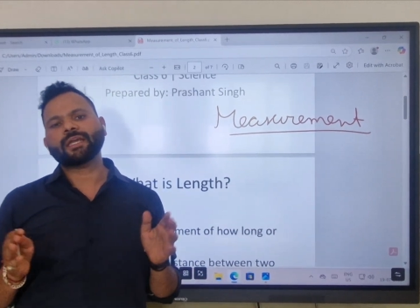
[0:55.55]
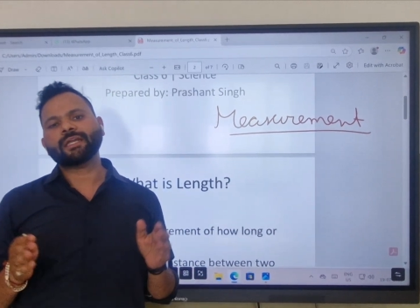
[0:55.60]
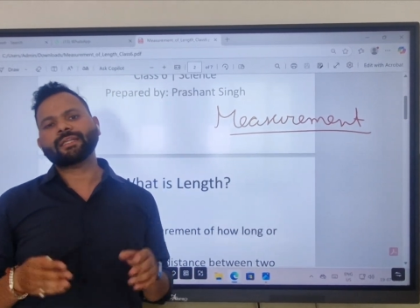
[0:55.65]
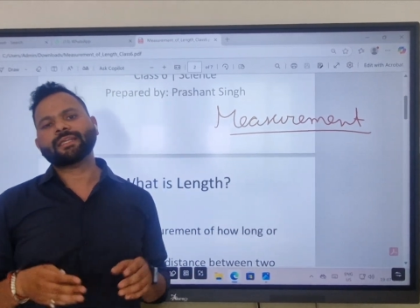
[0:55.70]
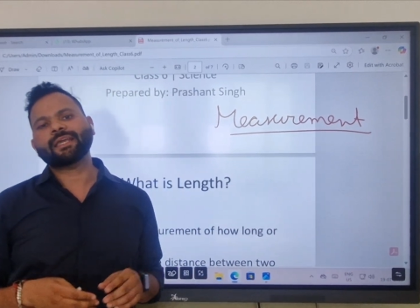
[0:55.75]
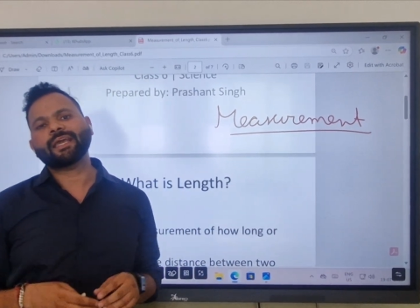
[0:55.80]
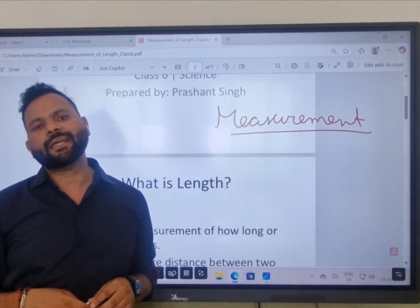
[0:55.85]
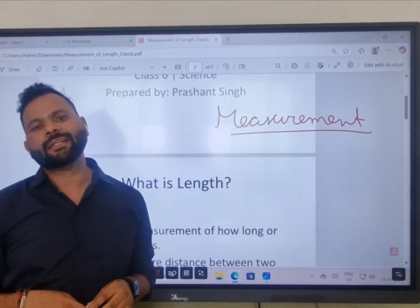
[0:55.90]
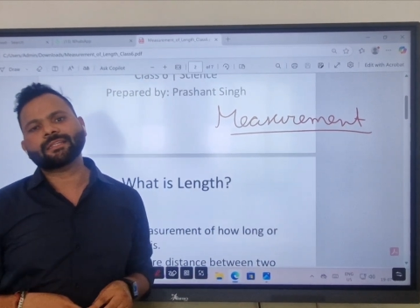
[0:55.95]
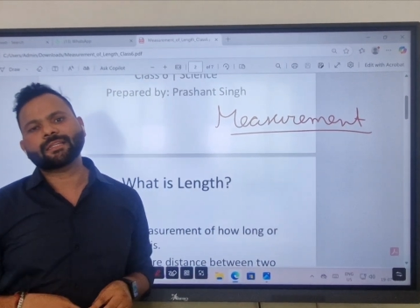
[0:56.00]

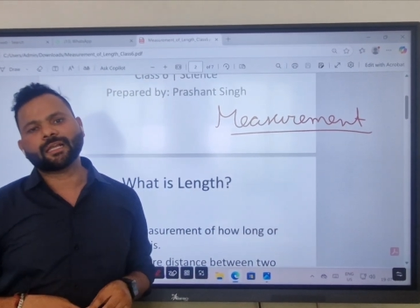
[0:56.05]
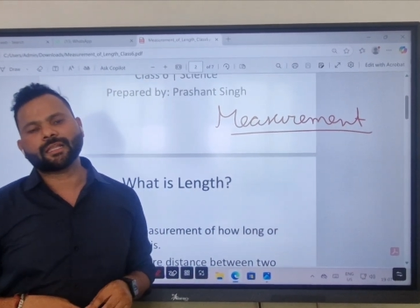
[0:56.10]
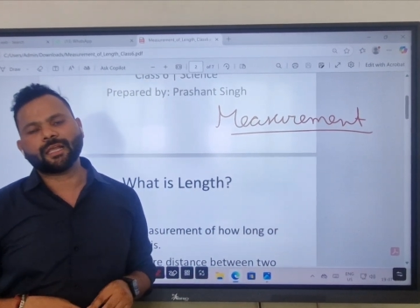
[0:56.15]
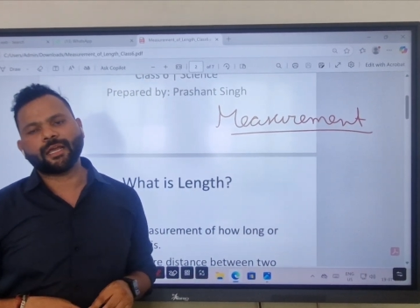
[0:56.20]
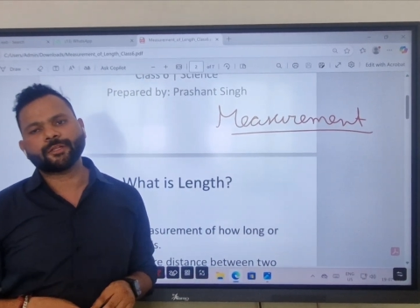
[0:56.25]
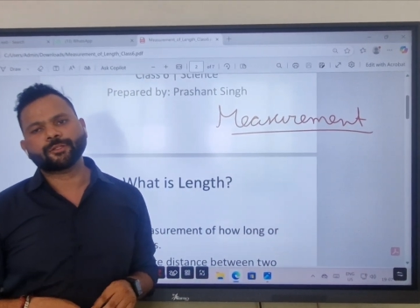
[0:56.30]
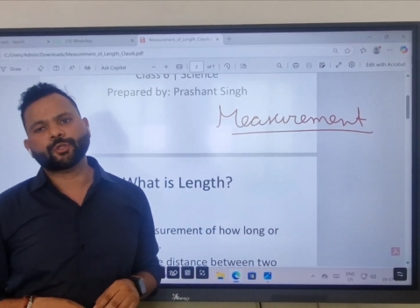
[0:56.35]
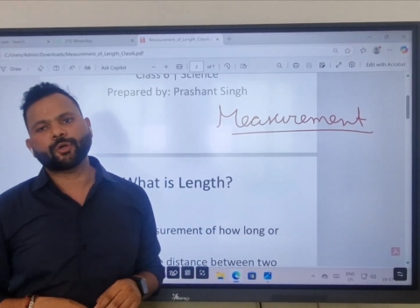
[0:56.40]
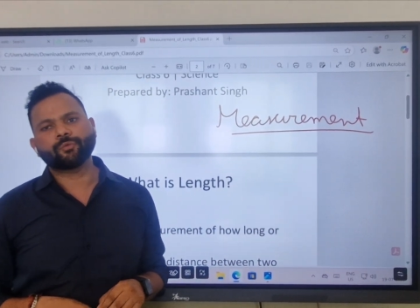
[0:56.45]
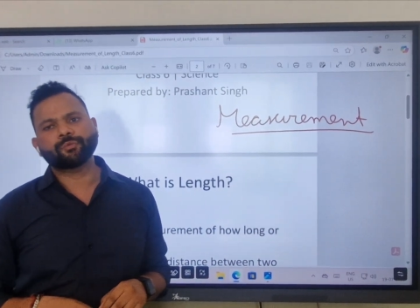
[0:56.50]
can get the
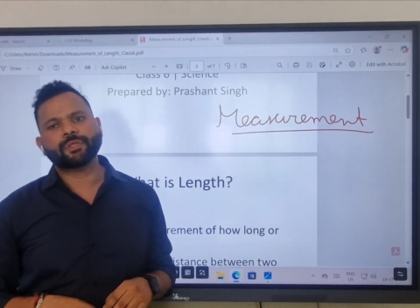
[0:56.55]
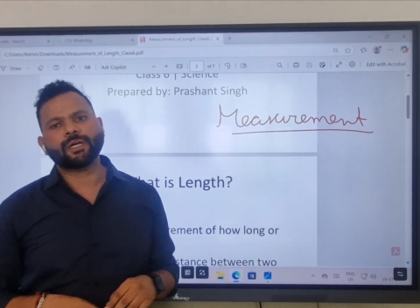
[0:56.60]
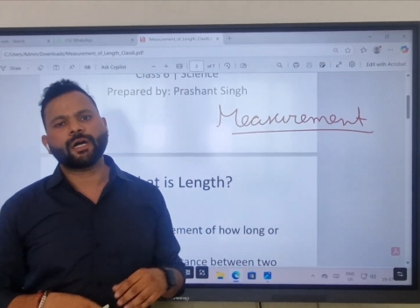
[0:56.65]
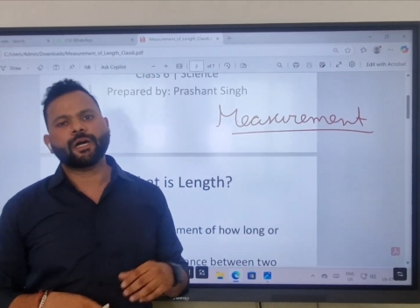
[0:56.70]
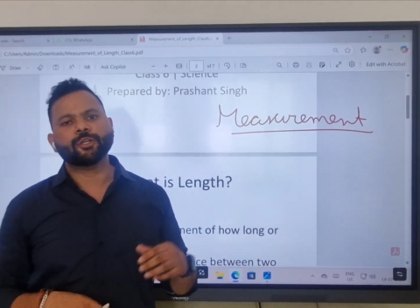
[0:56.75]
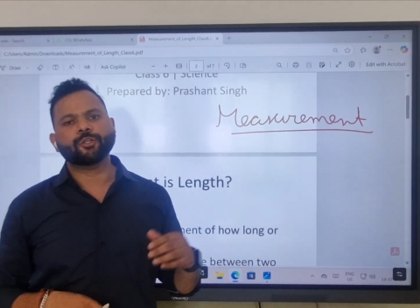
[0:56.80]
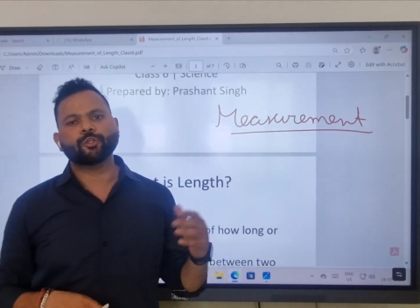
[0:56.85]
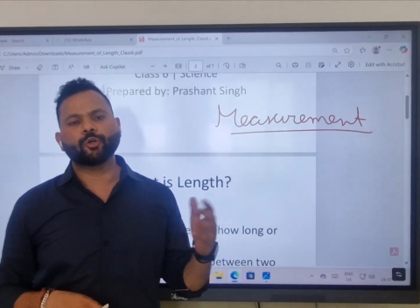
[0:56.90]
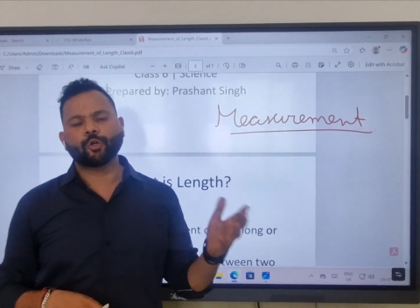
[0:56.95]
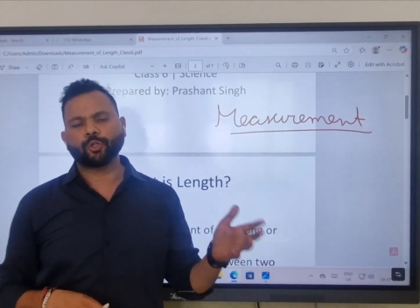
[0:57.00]
length of
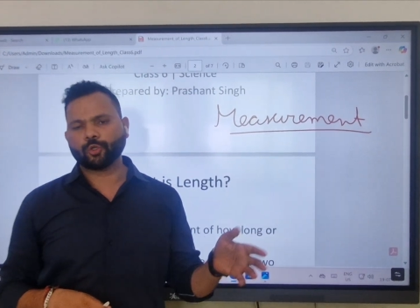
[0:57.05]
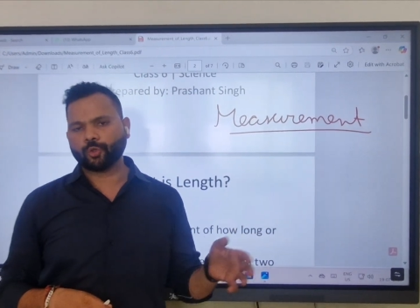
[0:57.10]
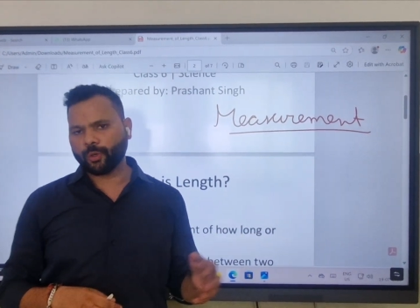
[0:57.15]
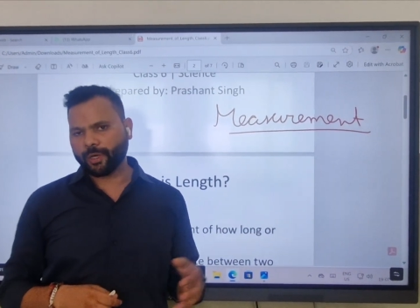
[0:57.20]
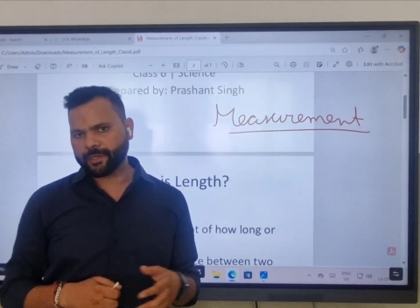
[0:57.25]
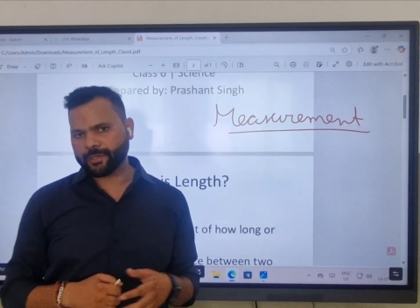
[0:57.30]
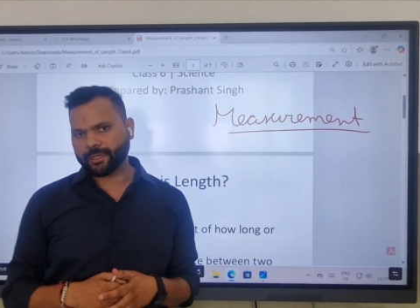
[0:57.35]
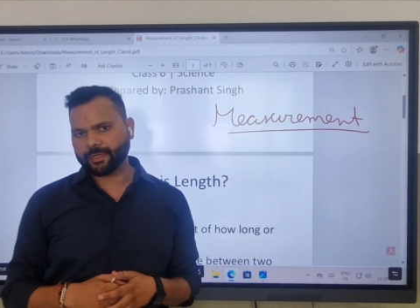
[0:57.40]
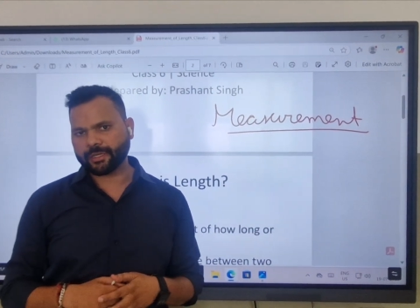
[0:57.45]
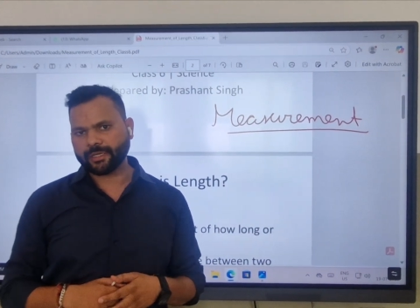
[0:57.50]
the unknown
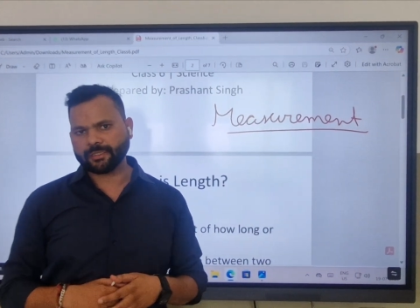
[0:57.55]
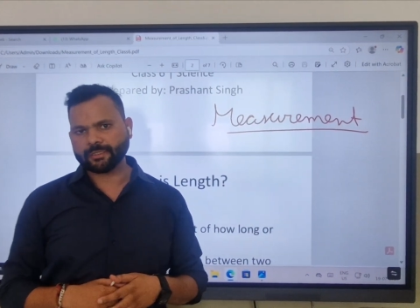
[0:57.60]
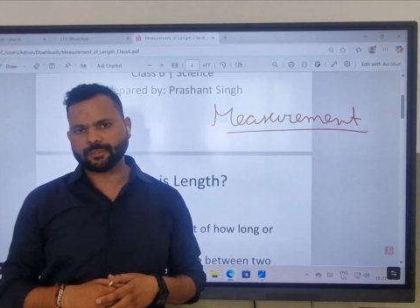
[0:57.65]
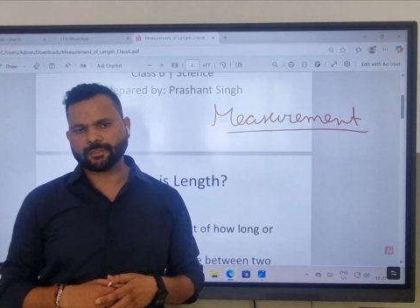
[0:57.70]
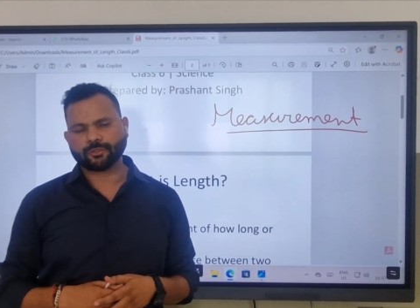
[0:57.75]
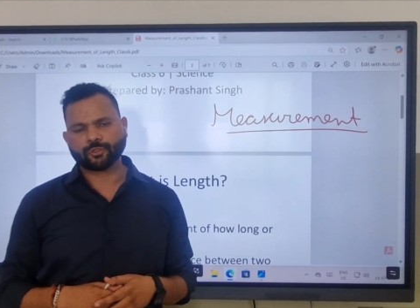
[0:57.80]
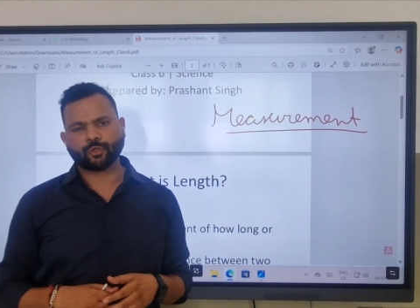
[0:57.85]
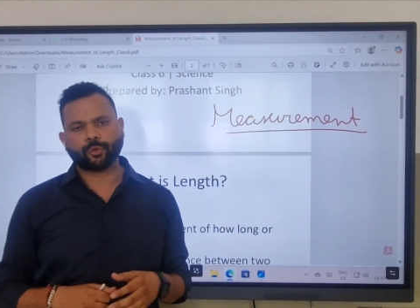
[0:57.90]
quantities.